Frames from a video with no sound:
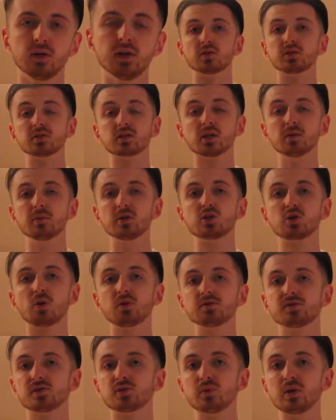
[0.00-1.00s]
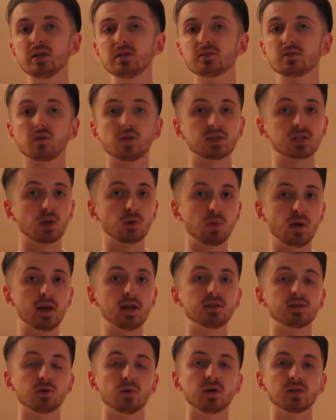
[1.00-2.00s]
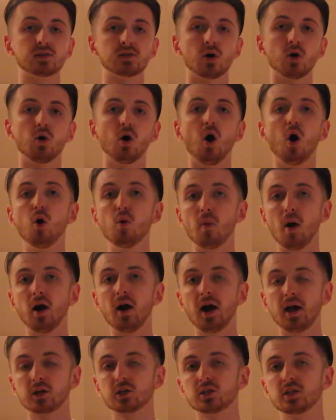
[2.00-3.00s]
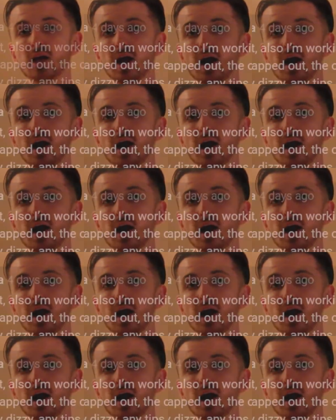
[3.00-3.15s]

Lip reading: So this is going to be short and sweet, so let's get right into it. So Omar actually